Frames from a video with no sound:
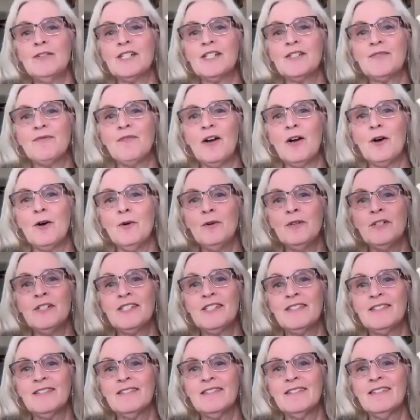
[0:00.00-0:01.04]

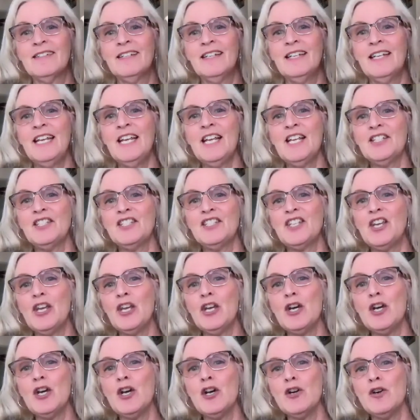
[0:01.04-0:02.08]
folks. It's
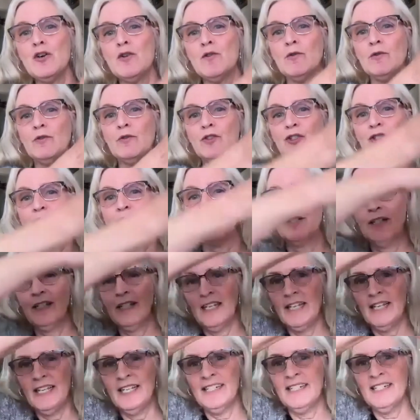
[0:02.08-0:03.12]
huge.
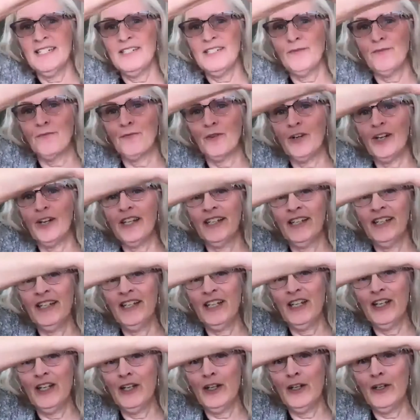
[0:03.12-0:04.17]
It is freaking
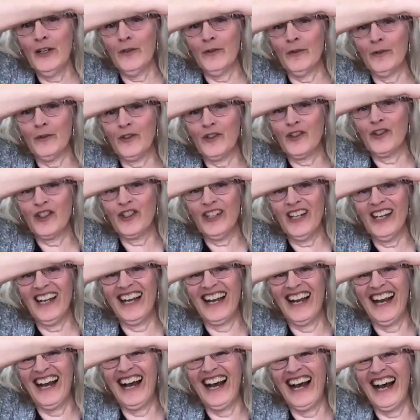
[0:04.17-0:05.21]
huge.
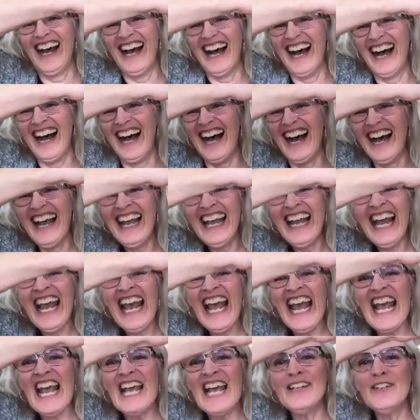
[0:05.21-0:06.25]

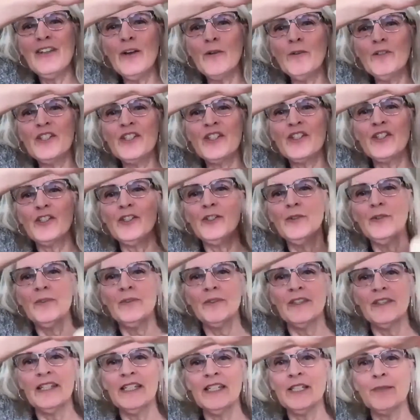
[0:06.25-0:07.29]
And those two,
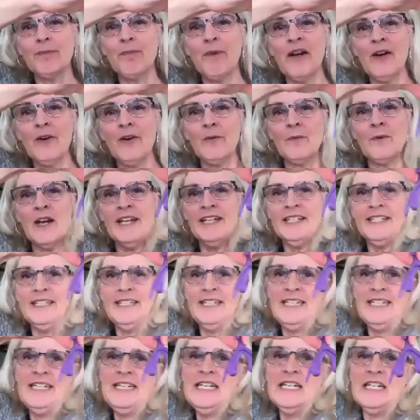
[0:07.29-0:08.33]
this part right
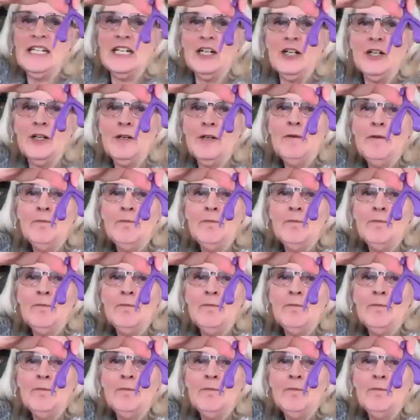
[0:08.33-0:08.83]
here,